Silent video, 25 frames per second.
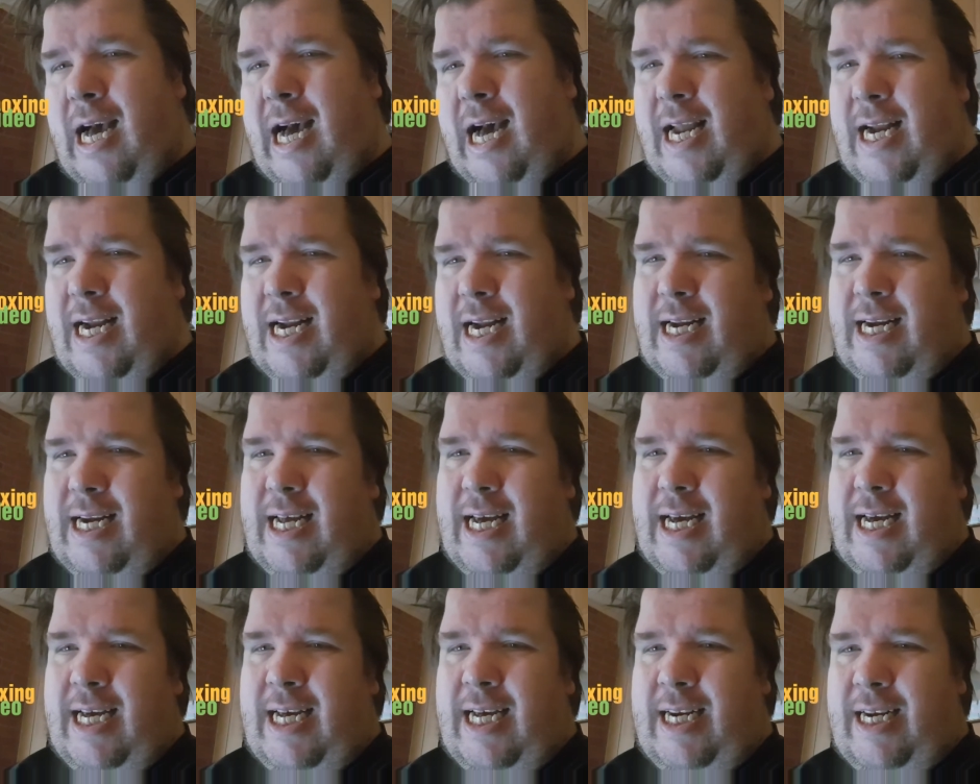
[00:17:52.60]
And
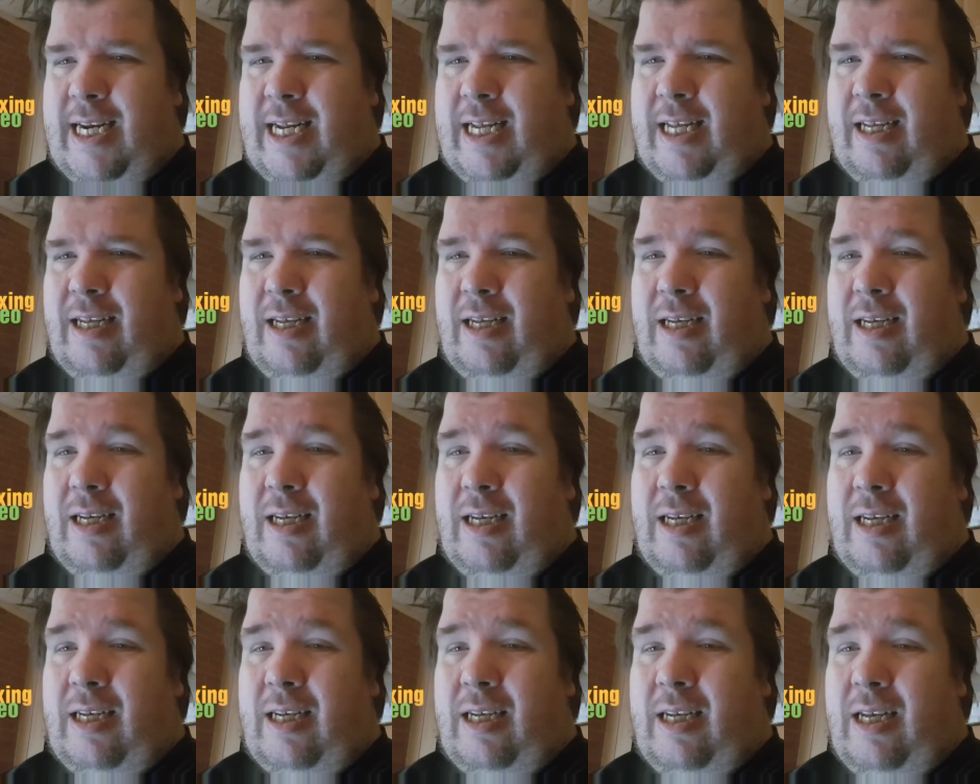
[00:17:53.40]
they hit
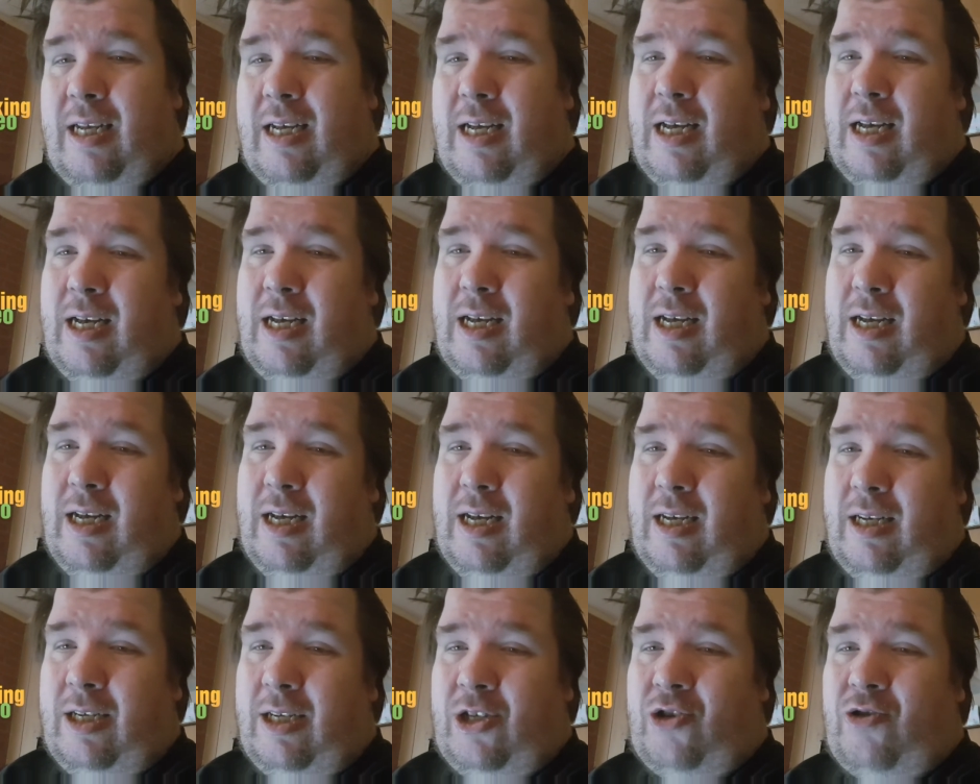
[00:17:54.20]

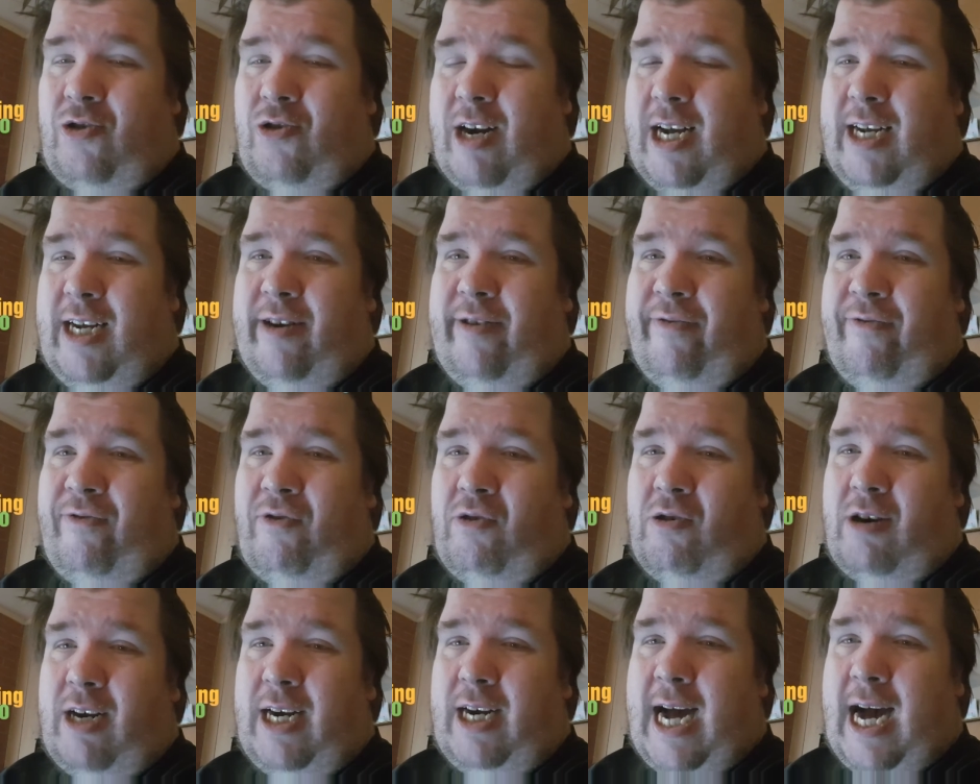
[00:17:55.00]
straight
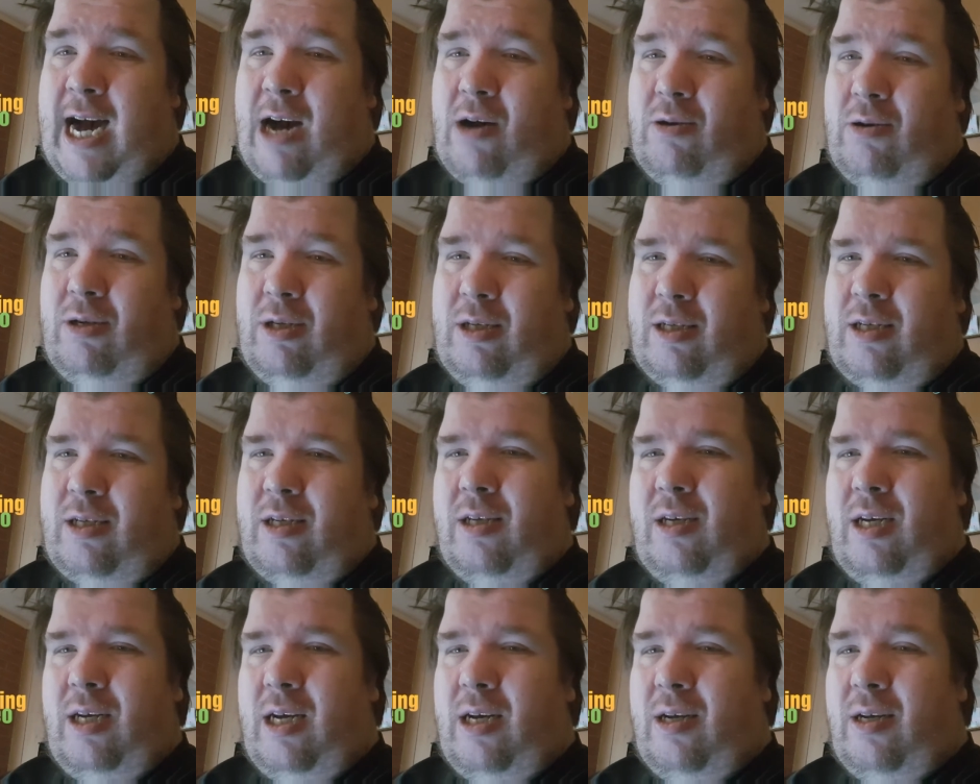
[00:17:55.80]
for the
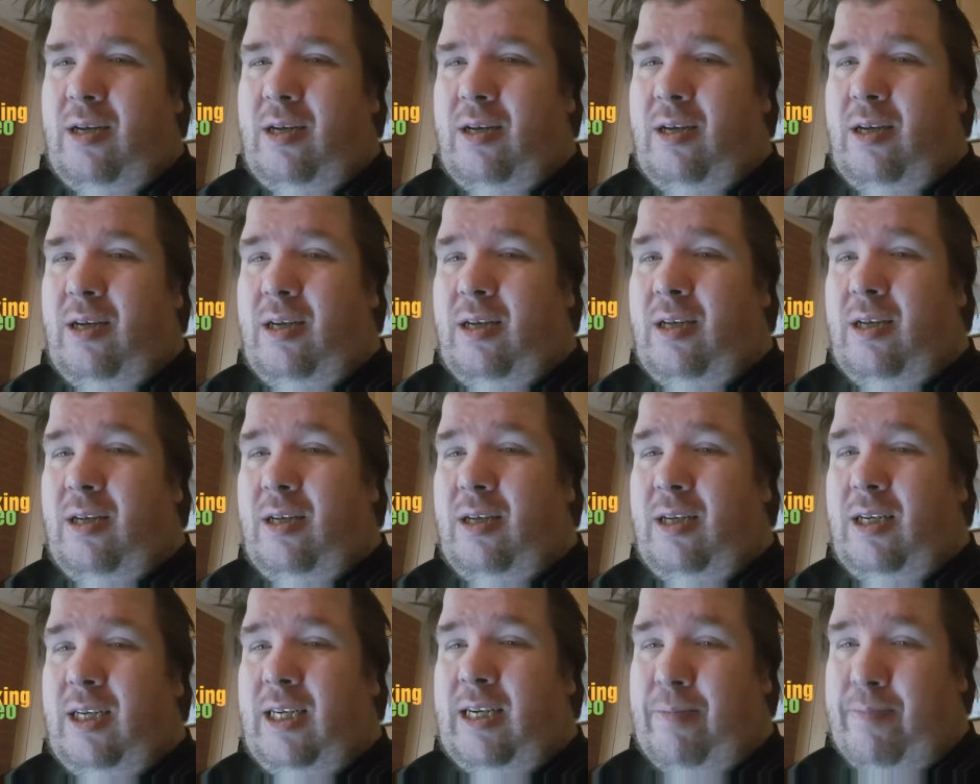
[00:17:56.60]
house,
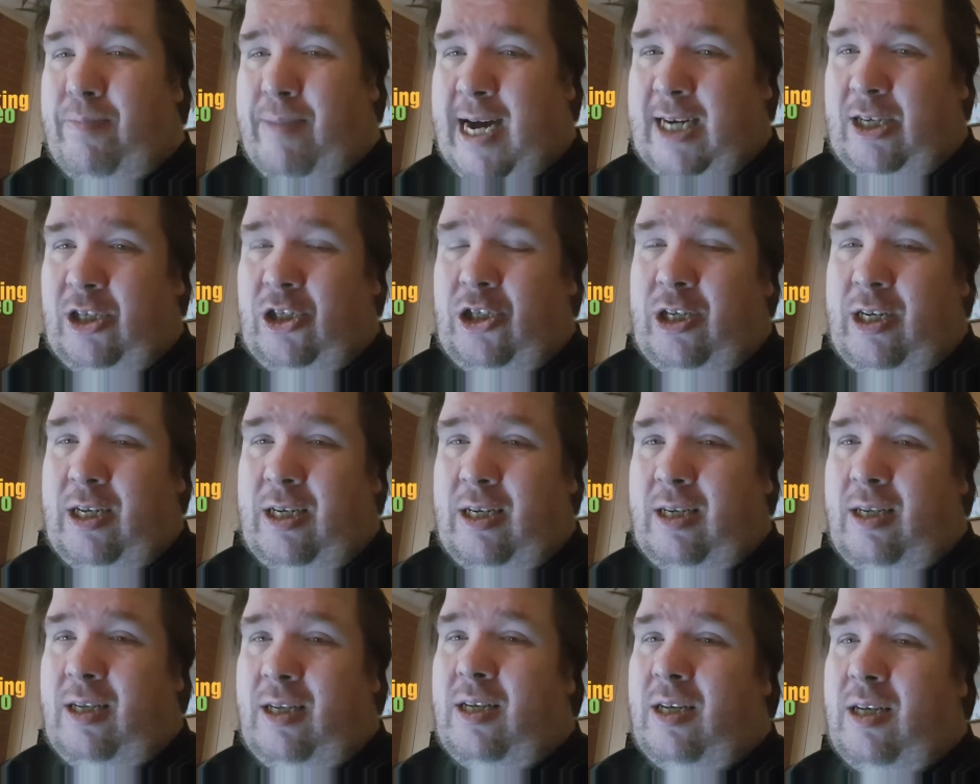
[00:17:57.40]
the
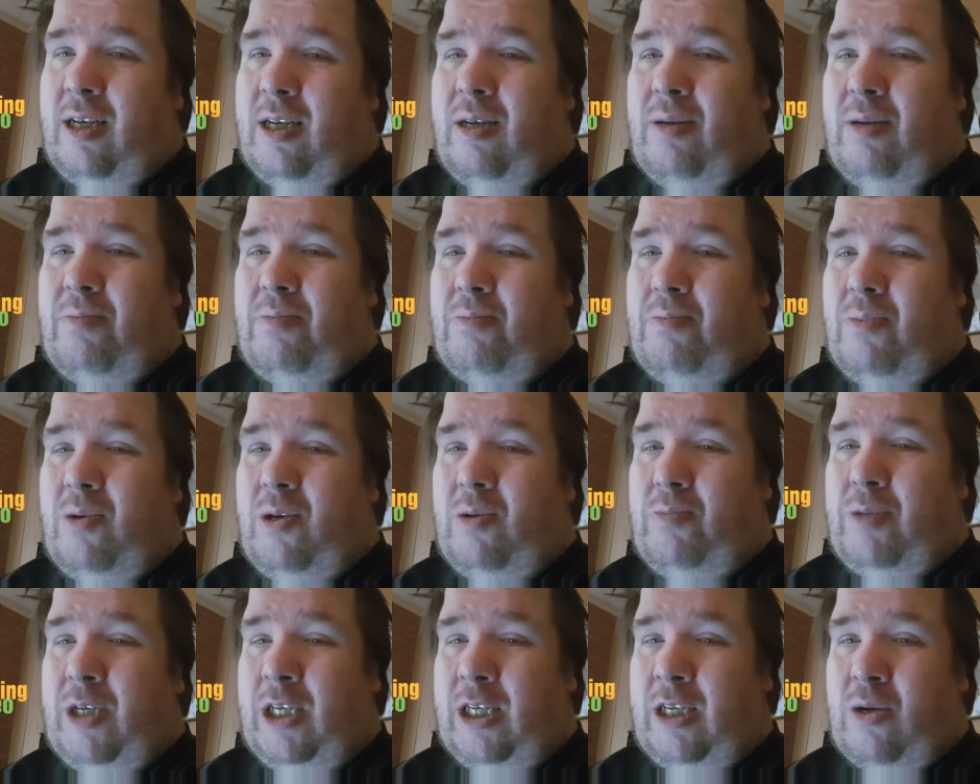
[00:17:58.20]
mansion,
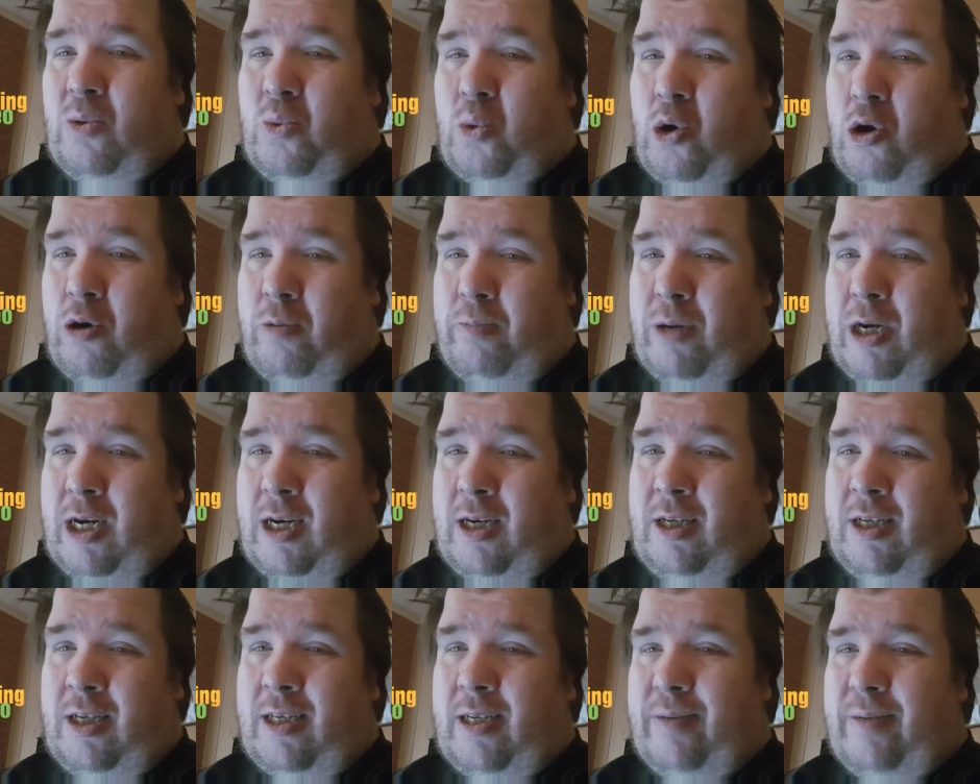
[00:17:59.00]
Mr.
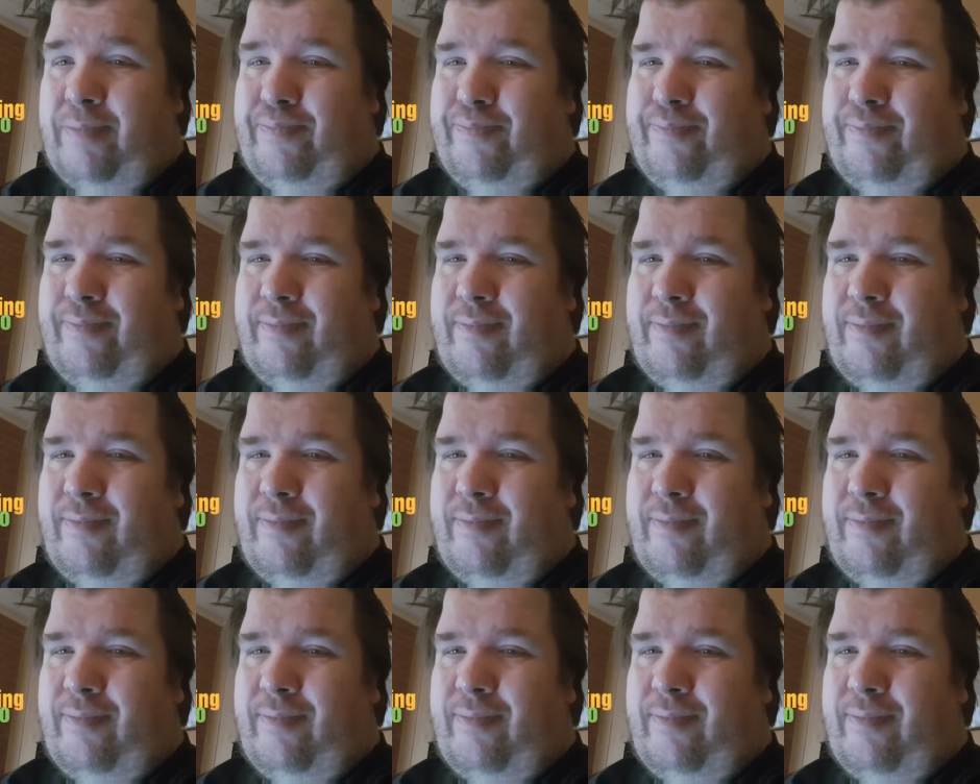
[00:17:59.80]
Warbucks.